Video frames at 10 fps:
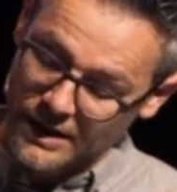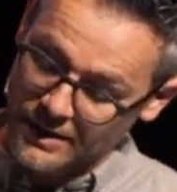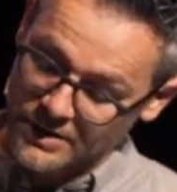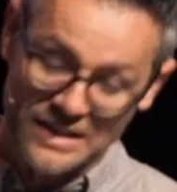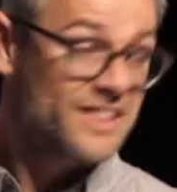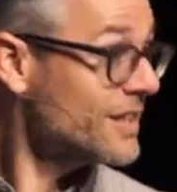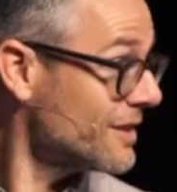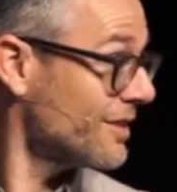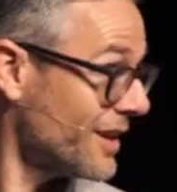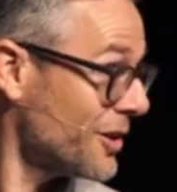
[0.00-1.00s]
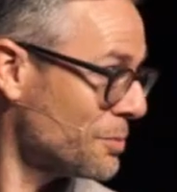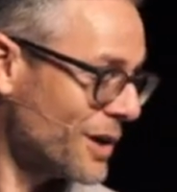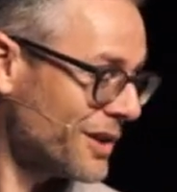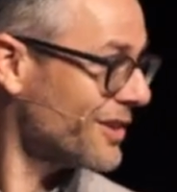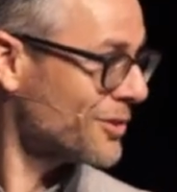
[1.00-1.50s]
I think this is how the
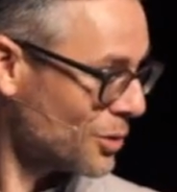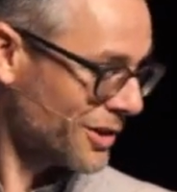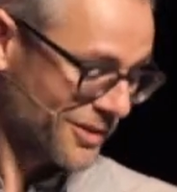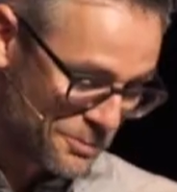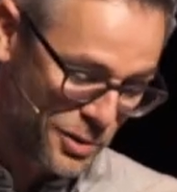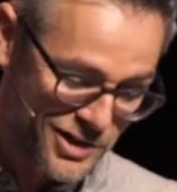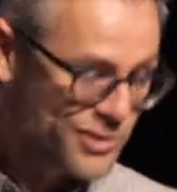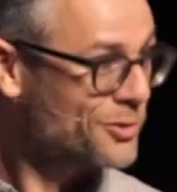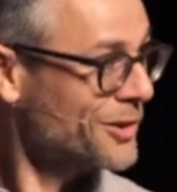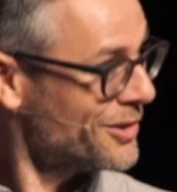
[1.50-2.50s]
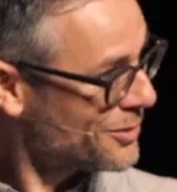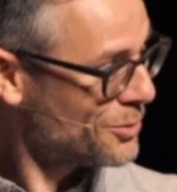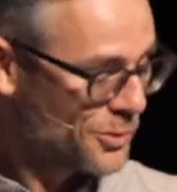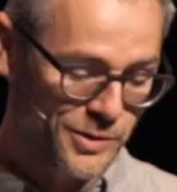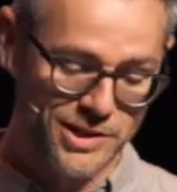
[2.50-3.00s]
process works. I'm pretty sure. This is
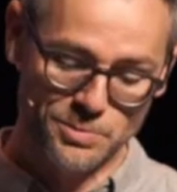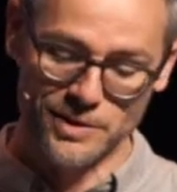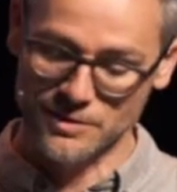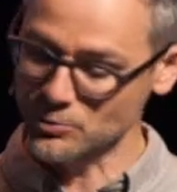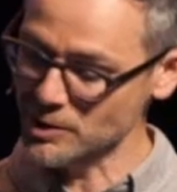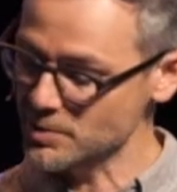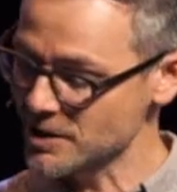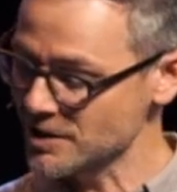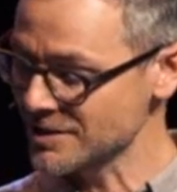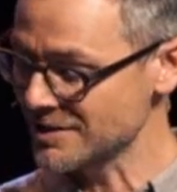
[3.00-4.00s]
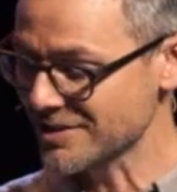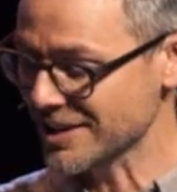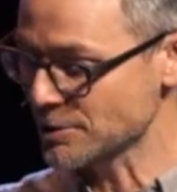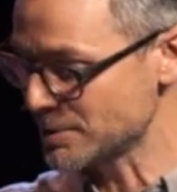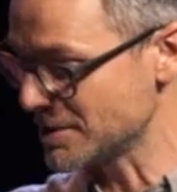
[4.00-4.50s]
what Wikipedia,
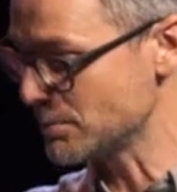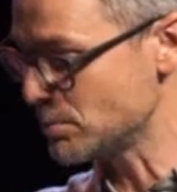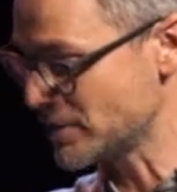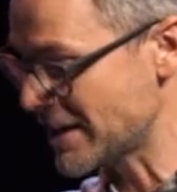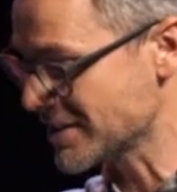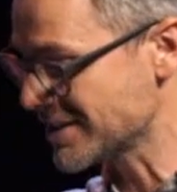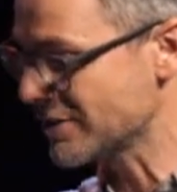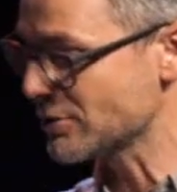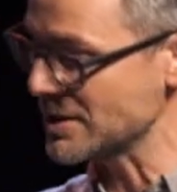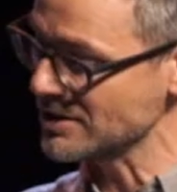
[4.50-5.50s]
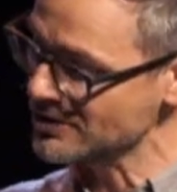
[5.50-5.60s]
Encyclopedia Britannica tells me.